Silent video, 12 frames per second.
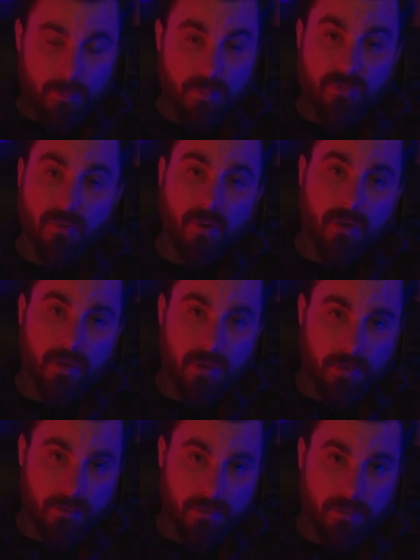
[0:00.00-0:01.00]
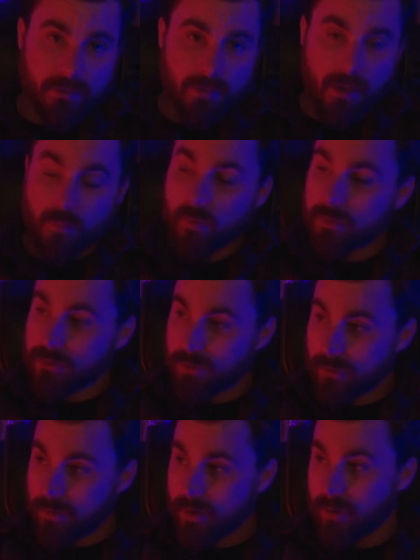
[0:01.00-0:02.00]
Before I get into this, I want
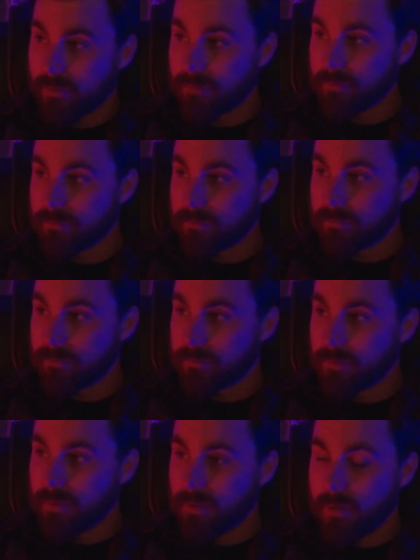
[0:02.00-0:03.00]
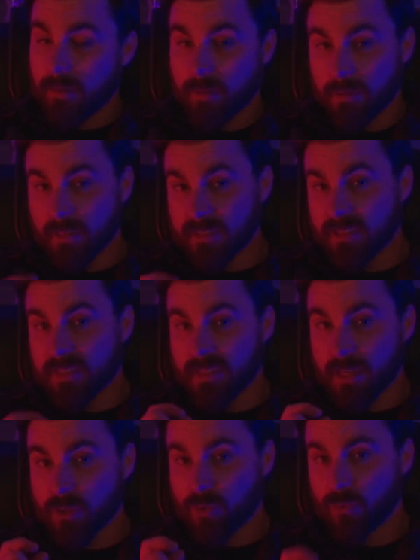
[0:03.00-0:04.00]
you to know that this is
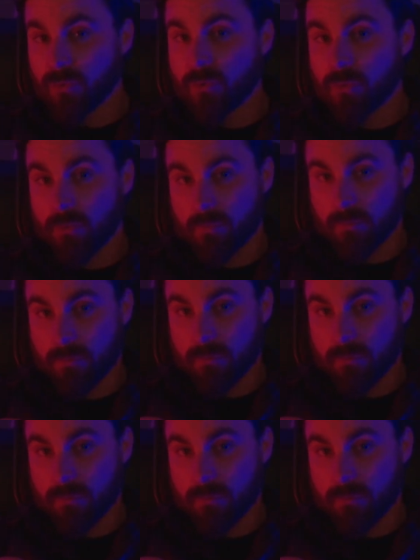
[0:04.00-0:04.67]
a true